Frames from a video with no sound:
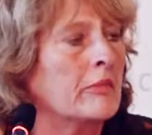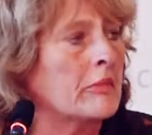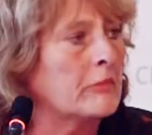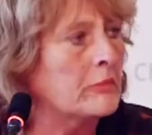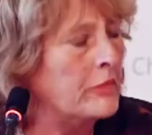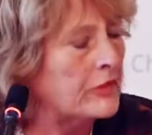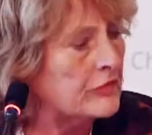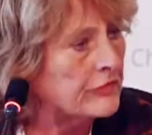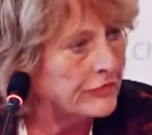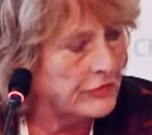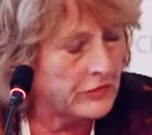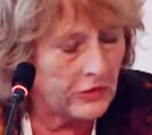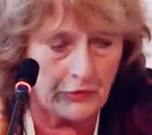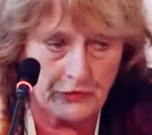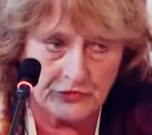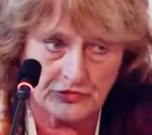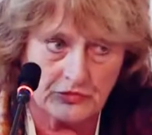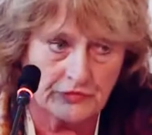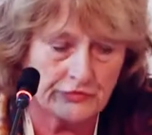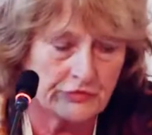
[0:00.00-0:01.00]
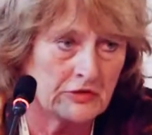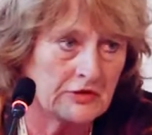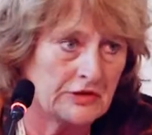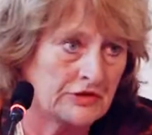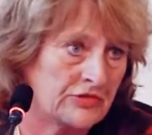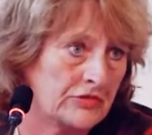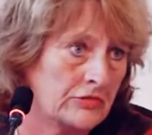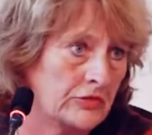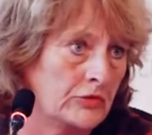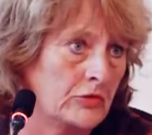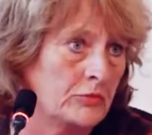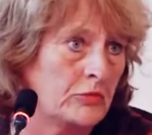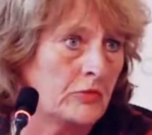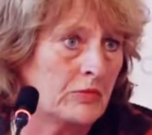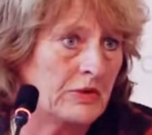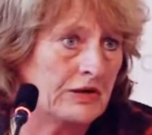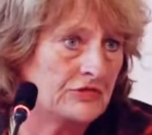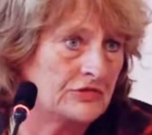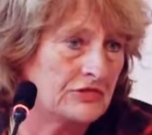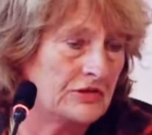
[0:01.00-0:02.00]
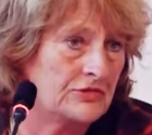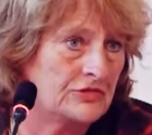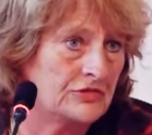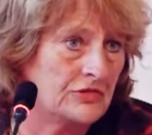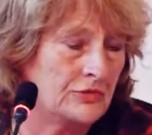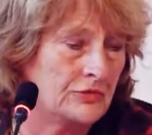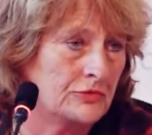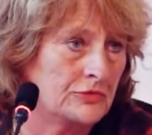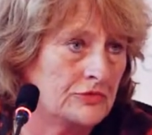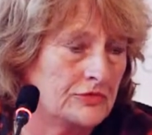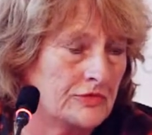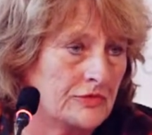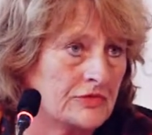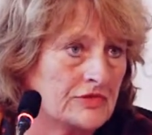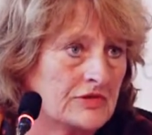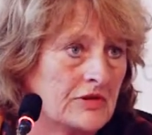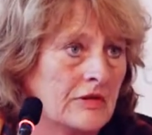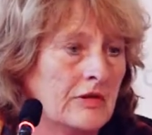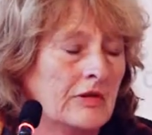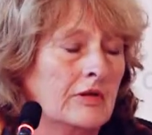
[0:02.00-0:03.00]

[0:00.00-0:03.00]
but also for national human rights institutions,